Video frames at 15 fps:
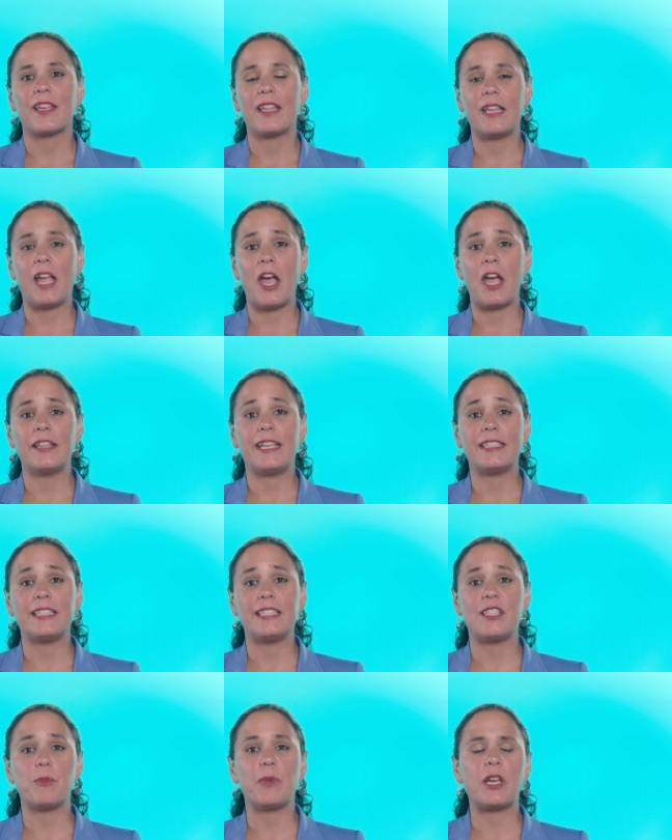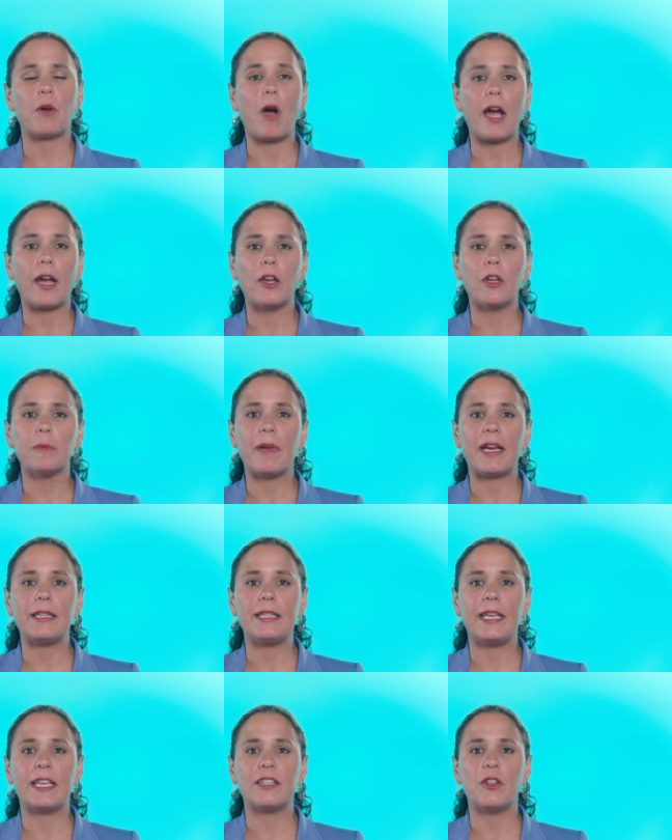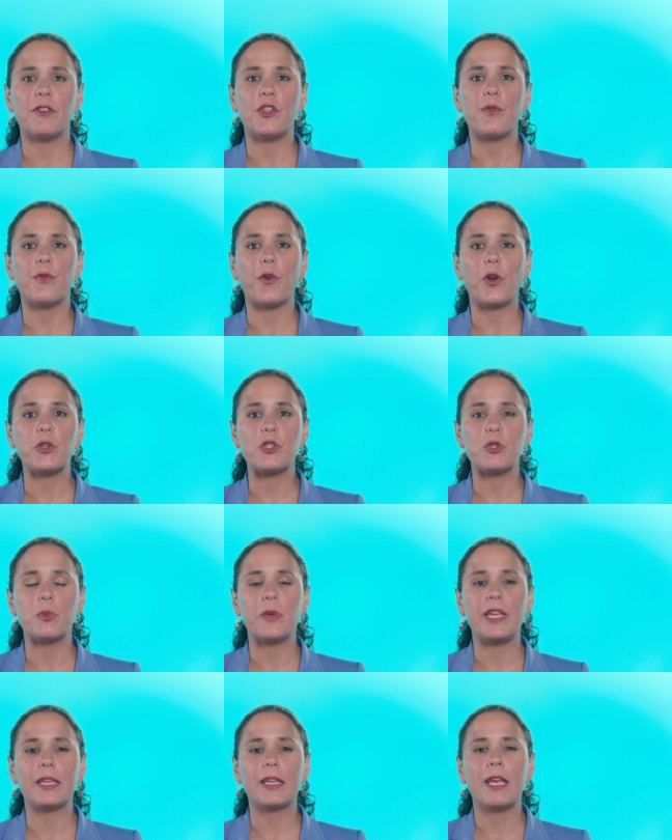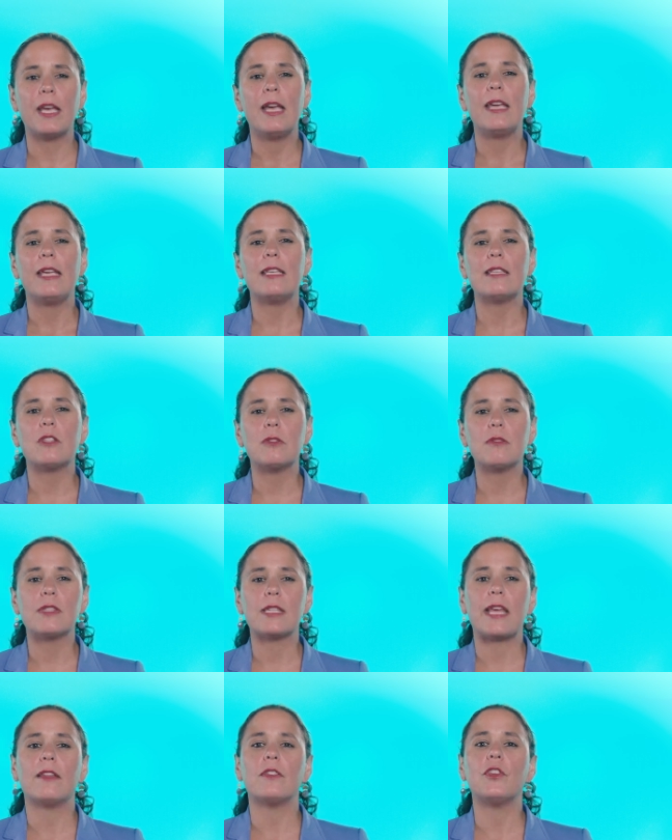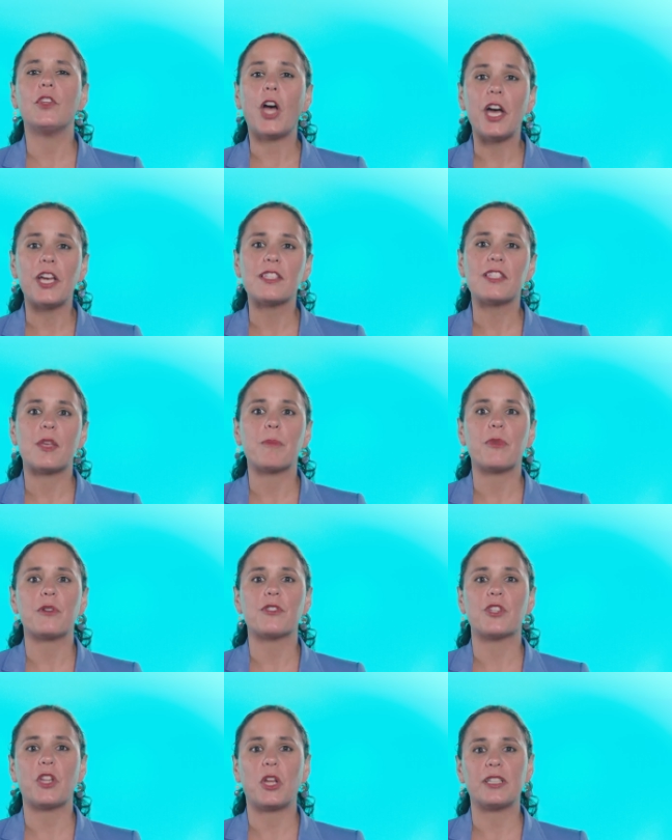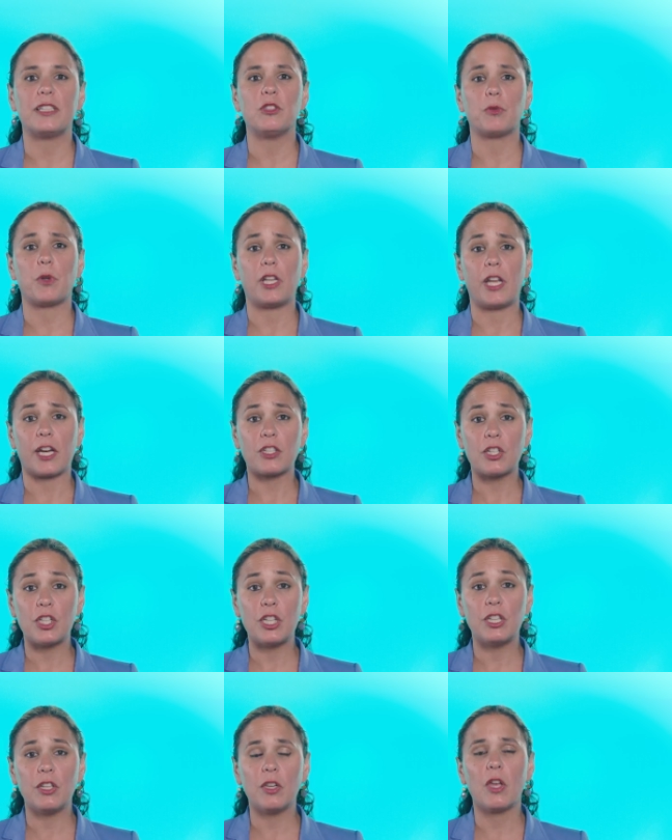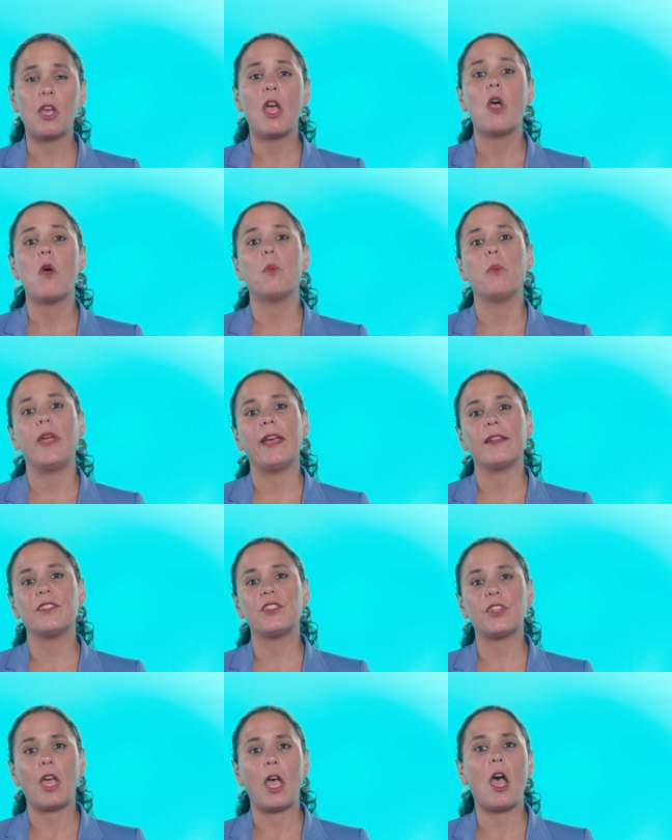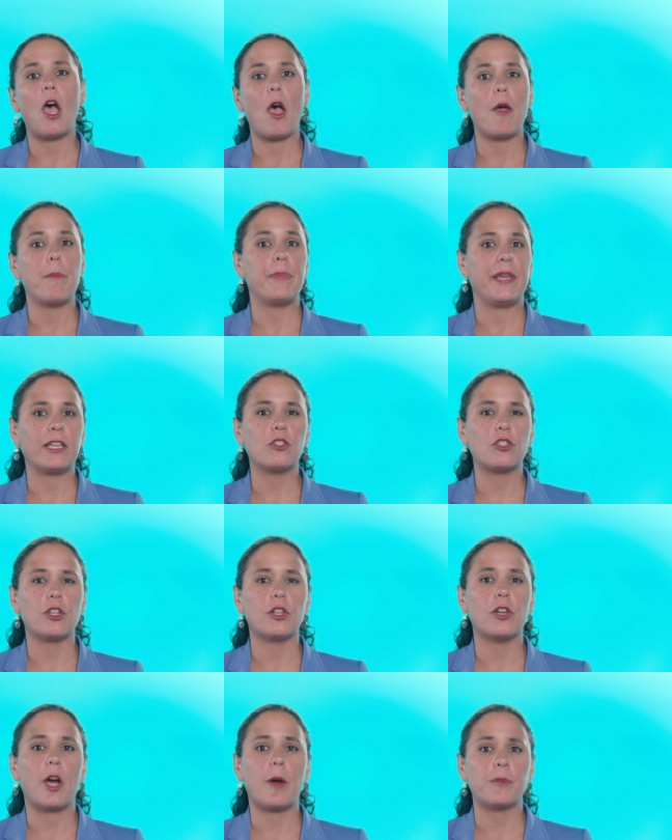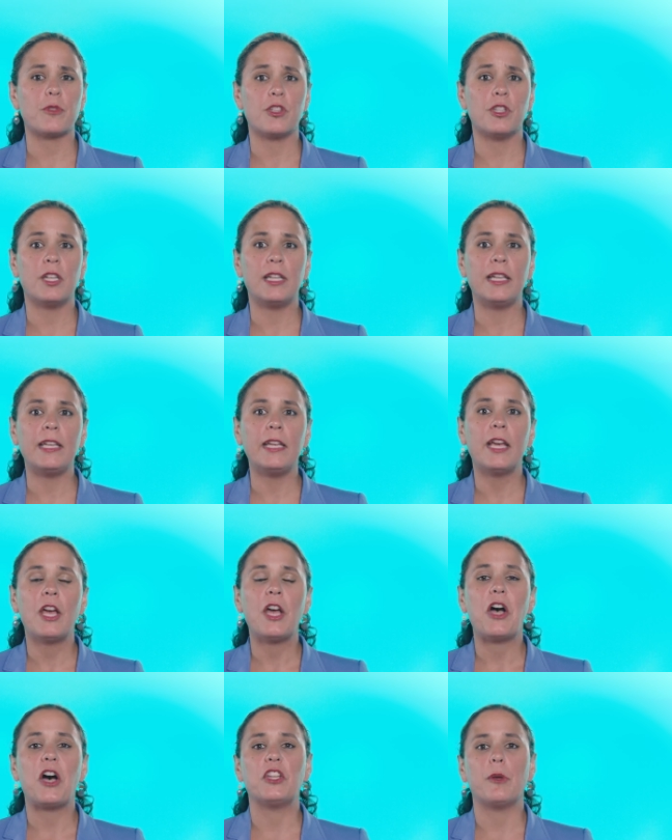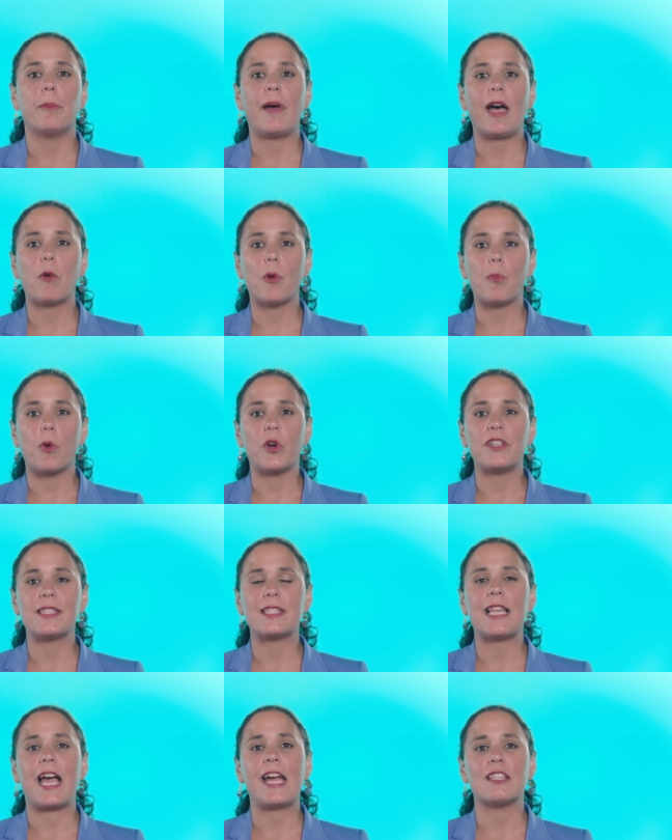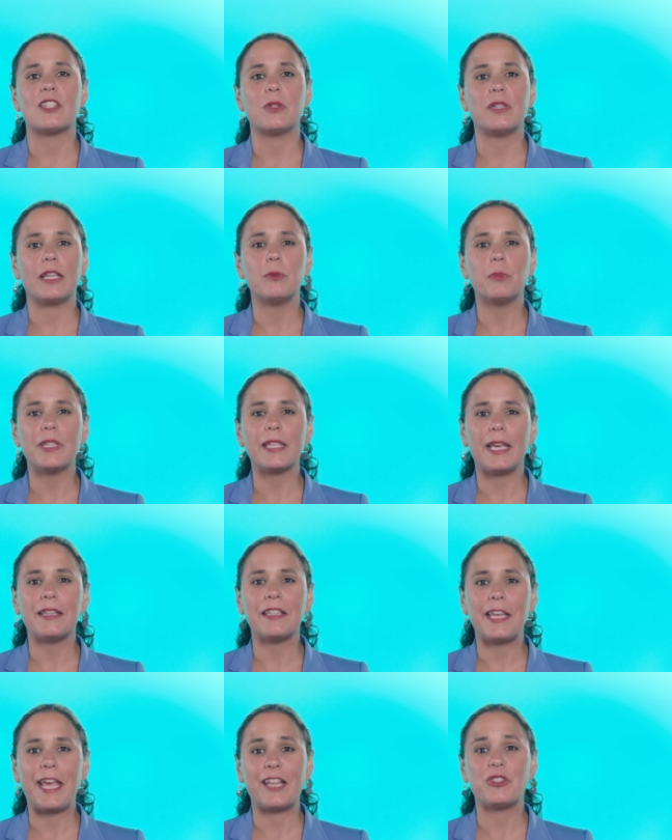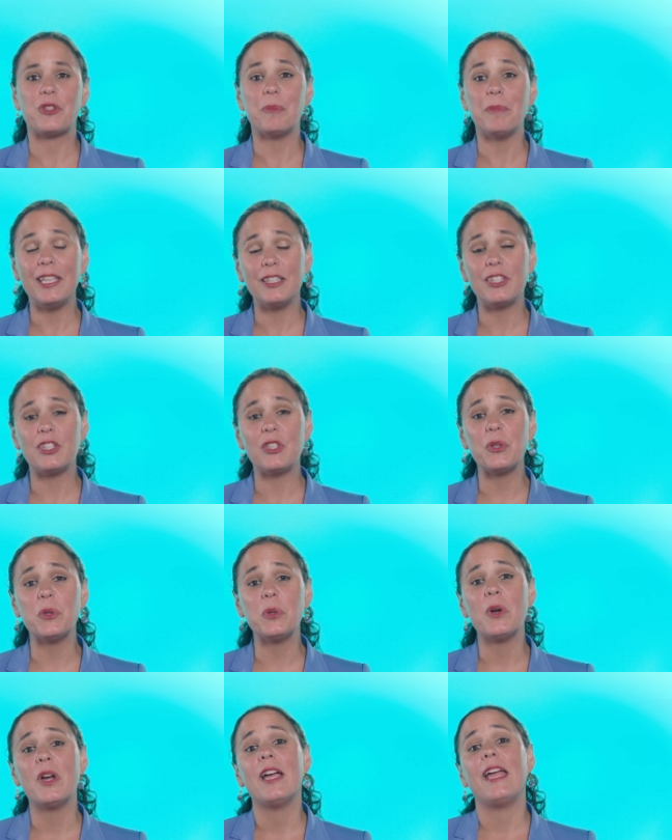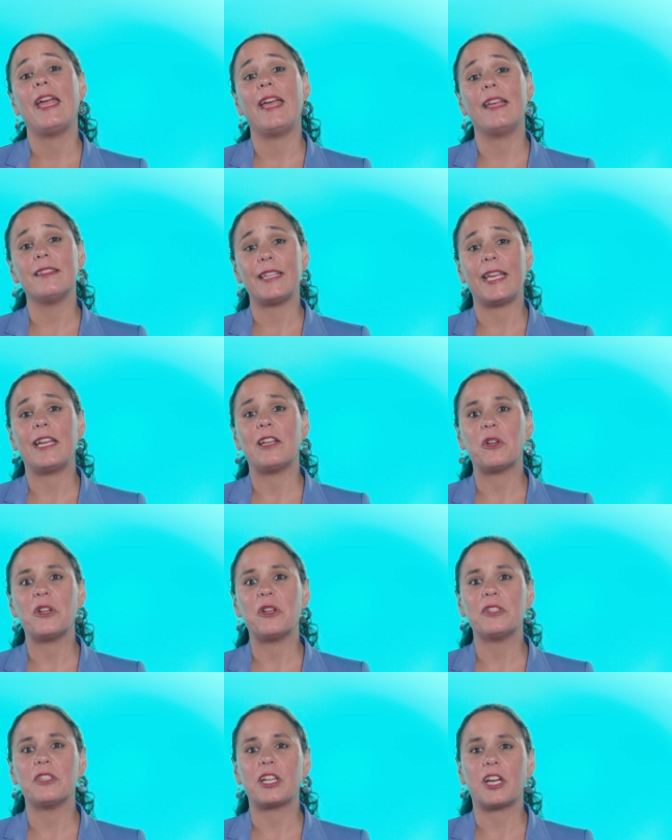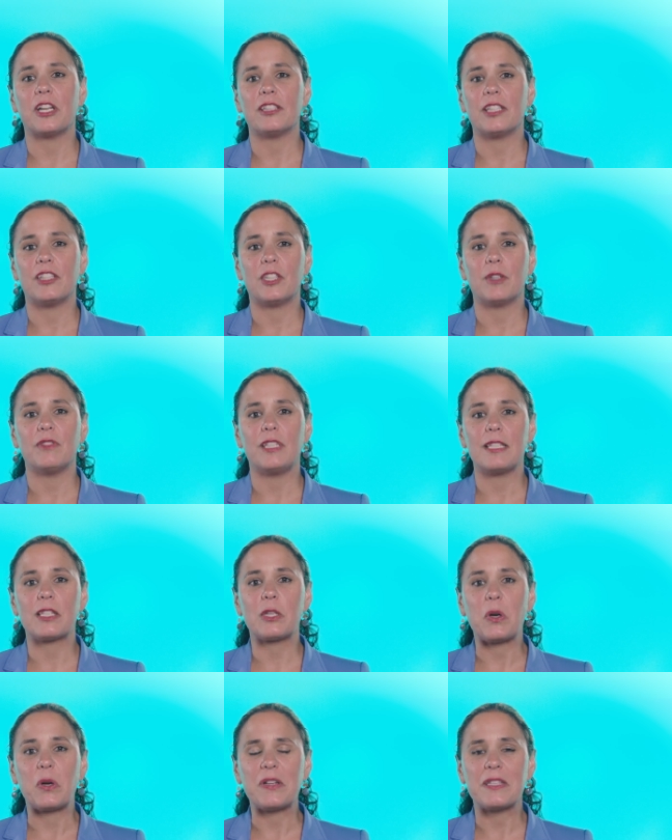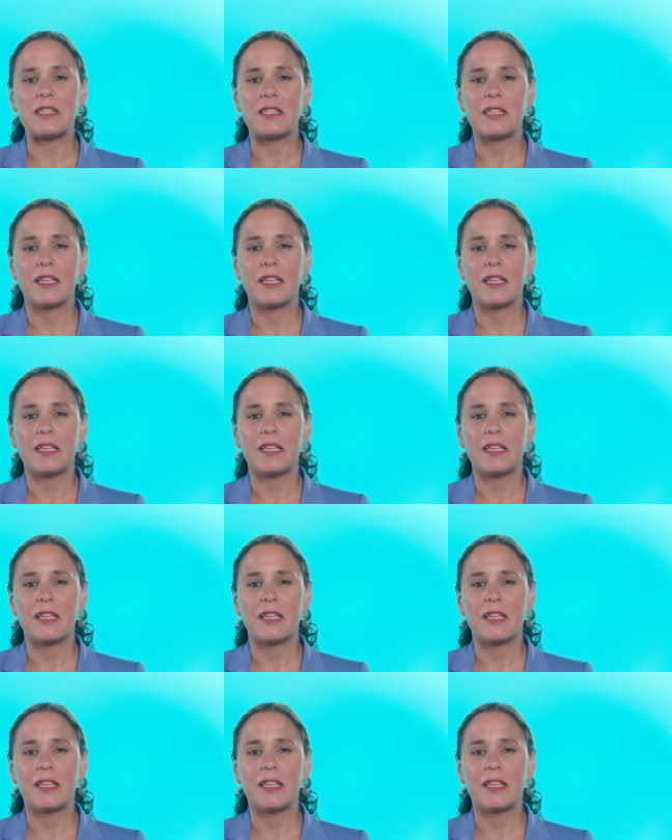that is required by the end of the first week is to send us a personal introduction with a picture optionally on a PowerPoint slide so that we can get to meet you and tailor the content of this course.